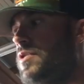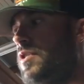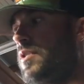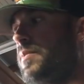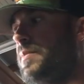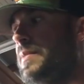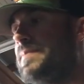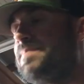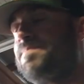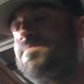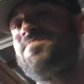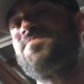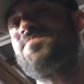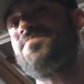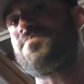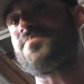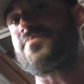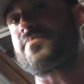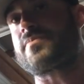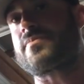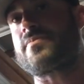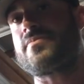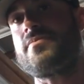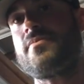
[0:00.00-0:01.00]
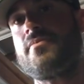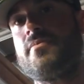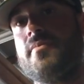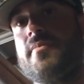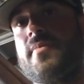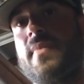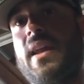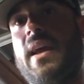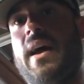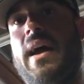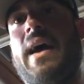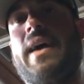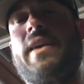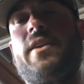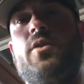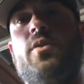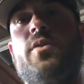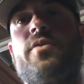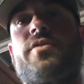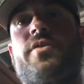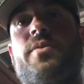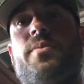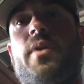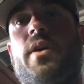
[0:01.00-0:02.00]
tournament, I
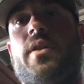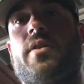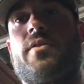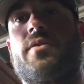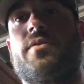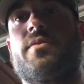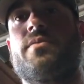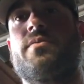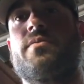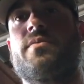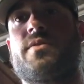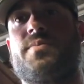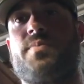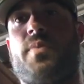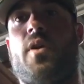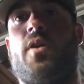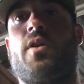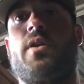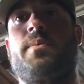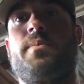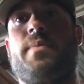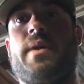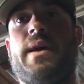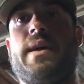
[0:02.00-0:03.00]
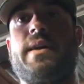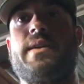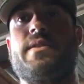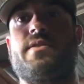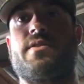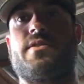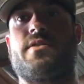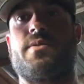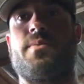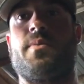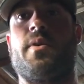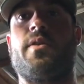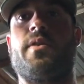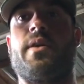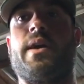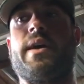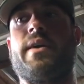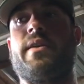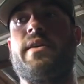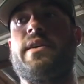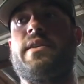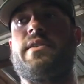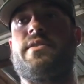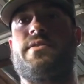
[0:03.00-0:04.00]
knew of some other spawning bays and some other
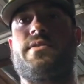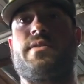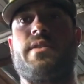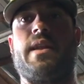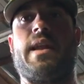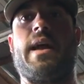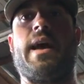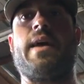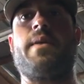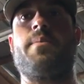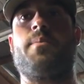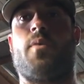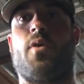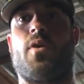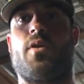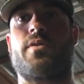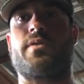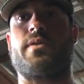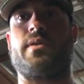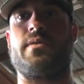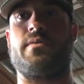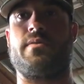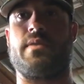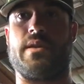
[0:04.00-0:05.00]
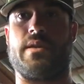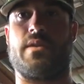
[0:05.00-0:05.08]
areas that I had marked and